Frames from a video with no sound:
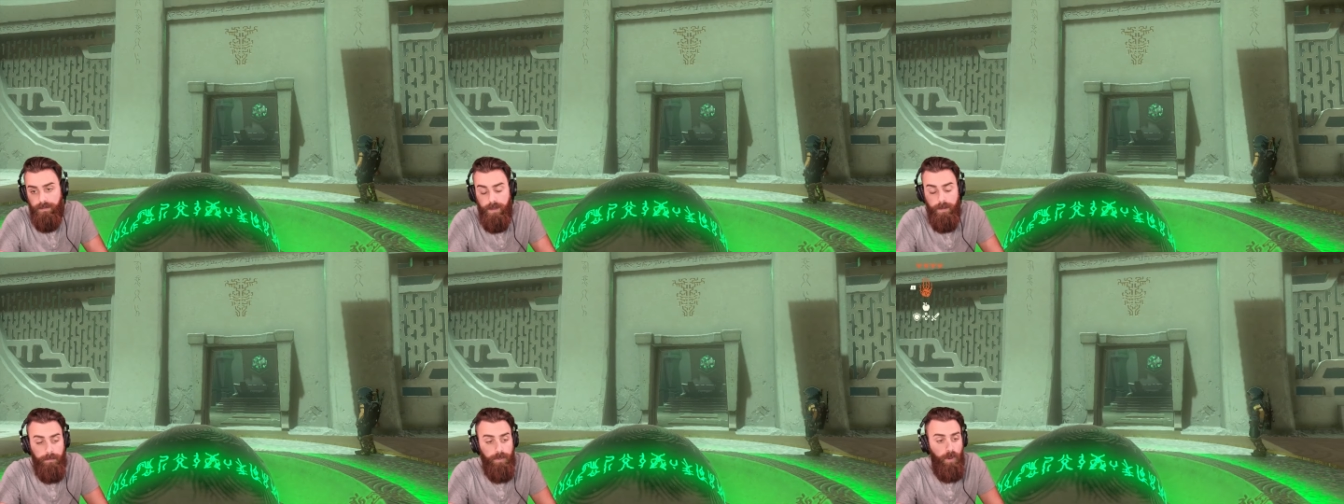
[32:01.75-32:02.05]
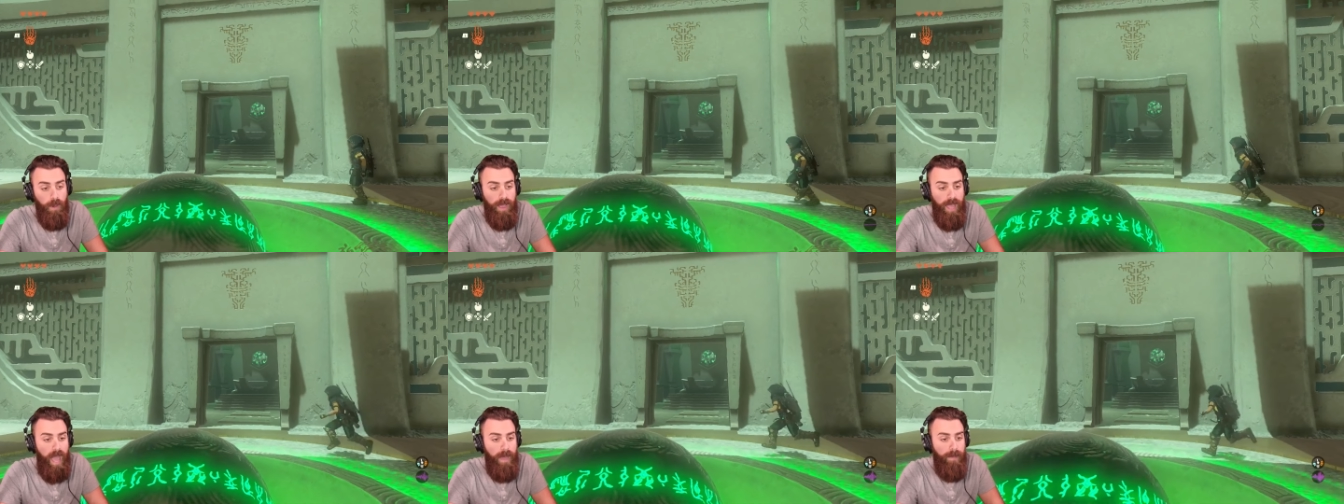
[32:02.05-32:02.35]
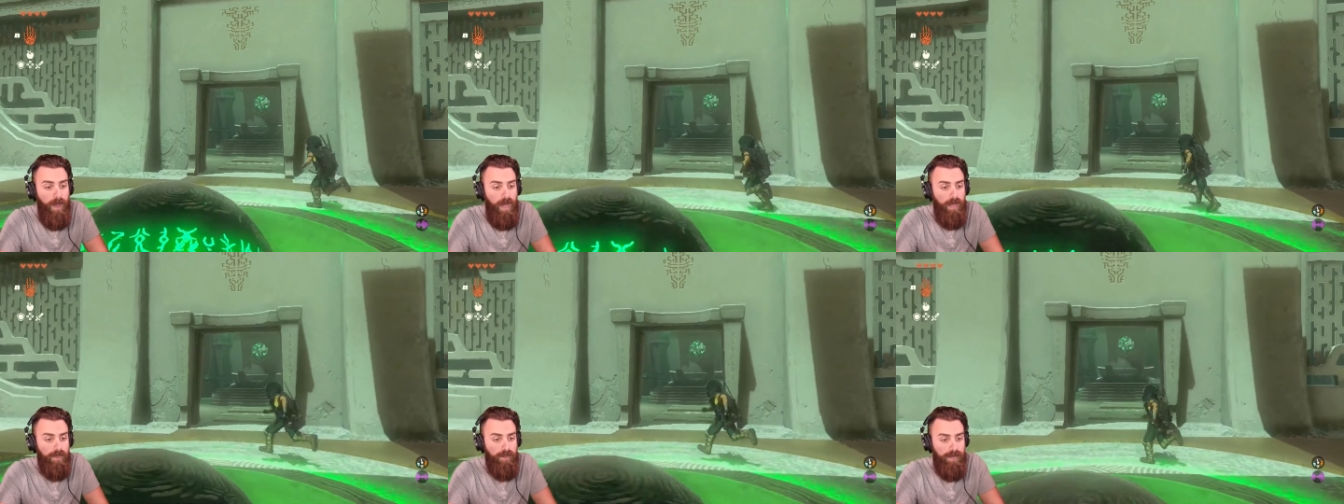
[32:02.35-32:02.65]
Boy, I'm
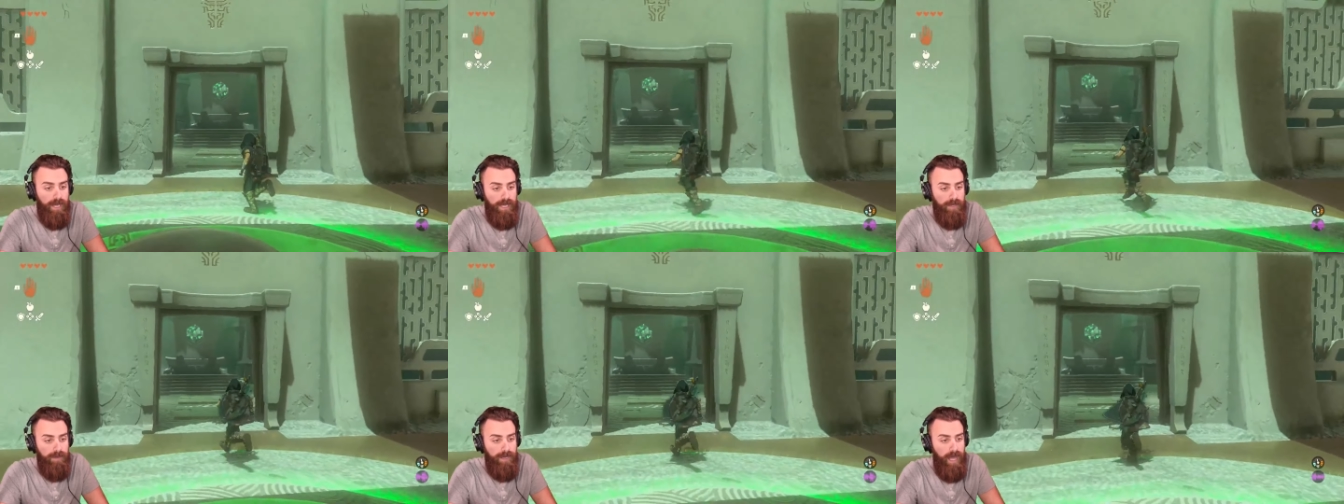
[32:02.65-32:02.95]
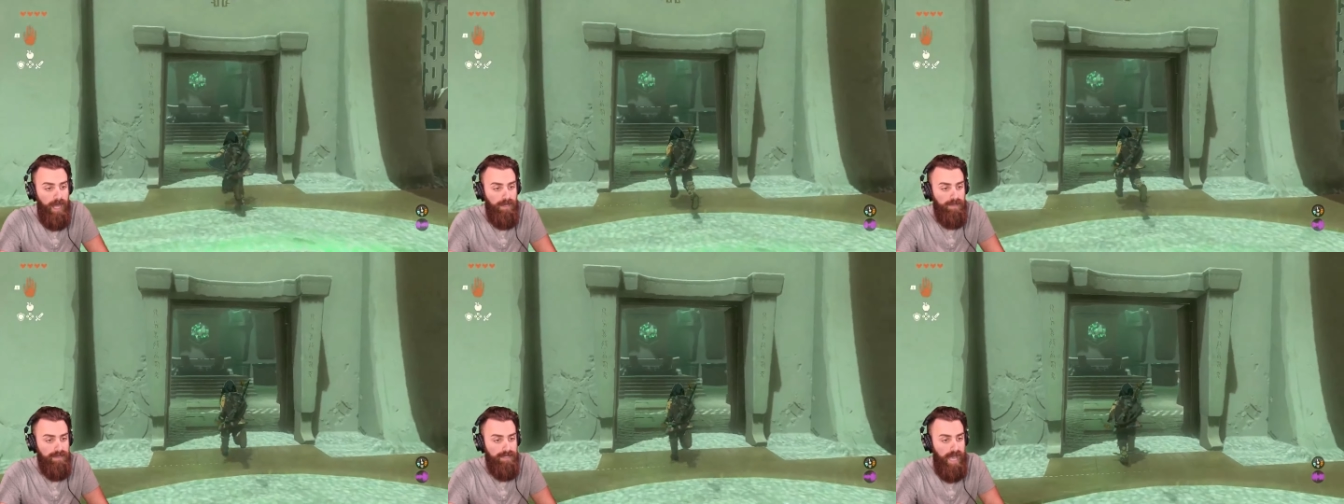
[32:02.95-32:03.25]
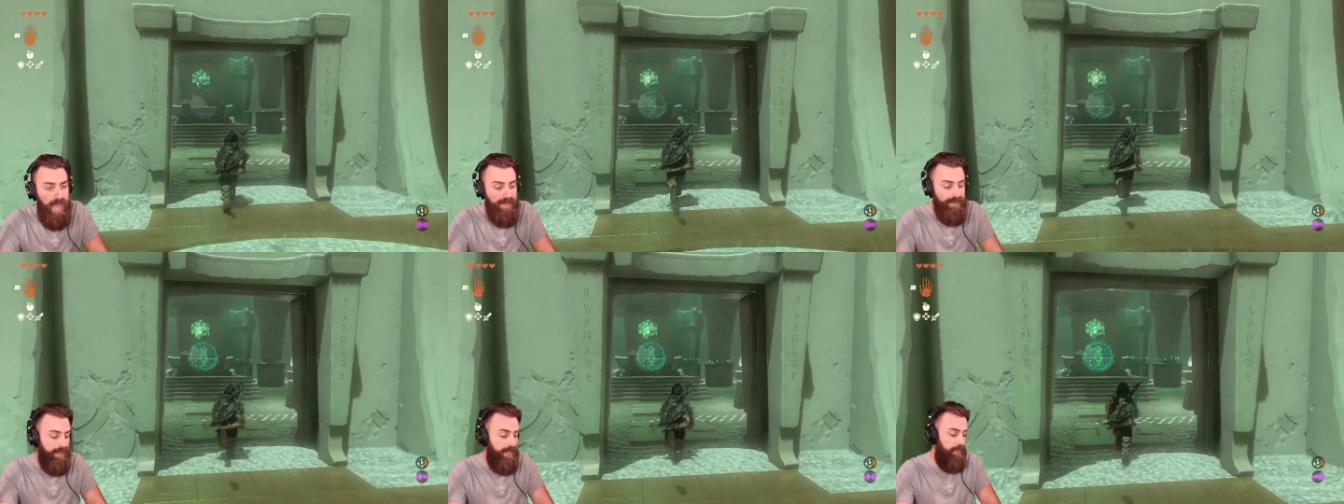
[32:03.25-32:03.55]
hungry. Anyone else?
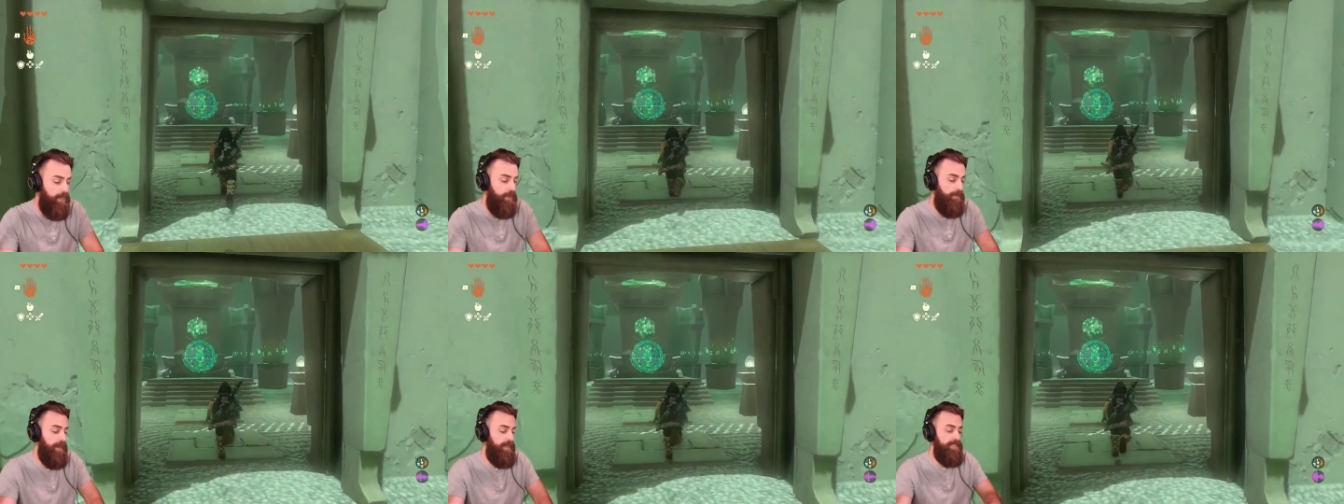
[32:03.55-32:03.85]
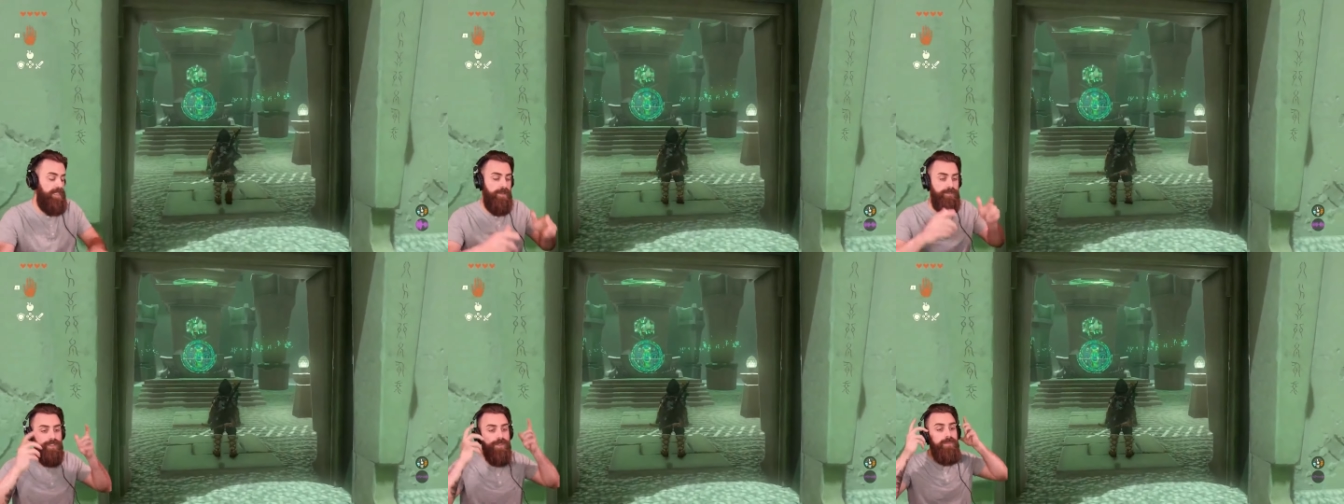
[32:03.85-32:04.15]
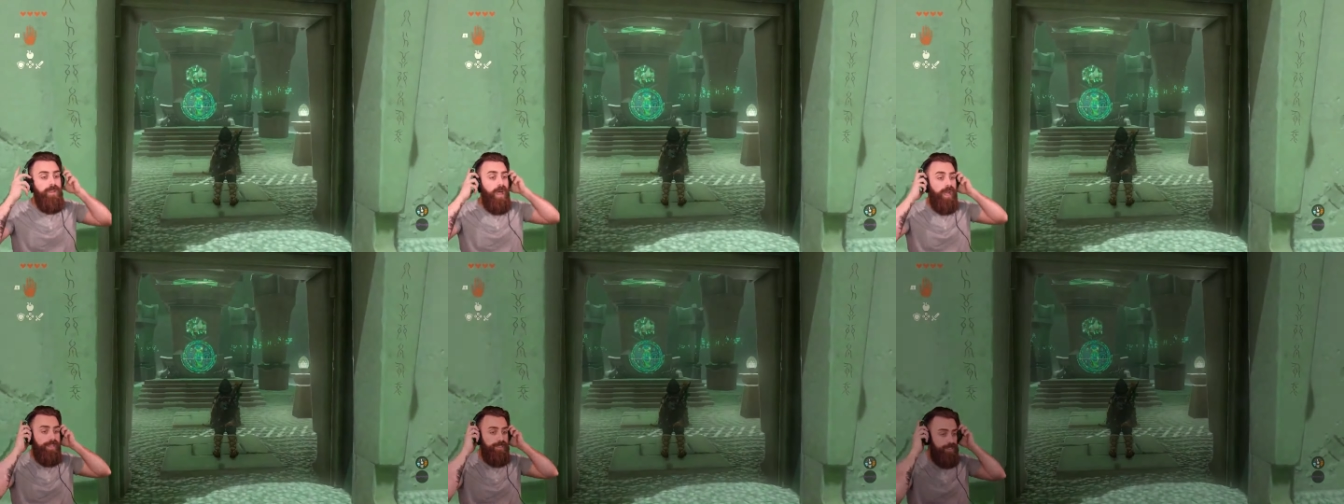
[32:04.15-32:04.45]
I think I earned myself some
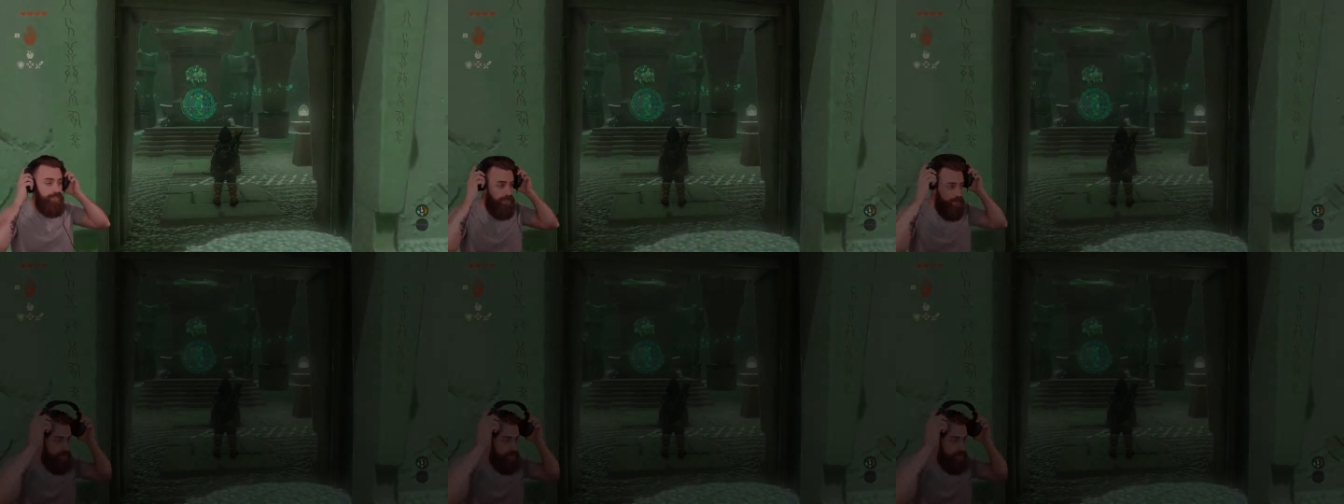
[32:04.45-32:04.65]
lunch.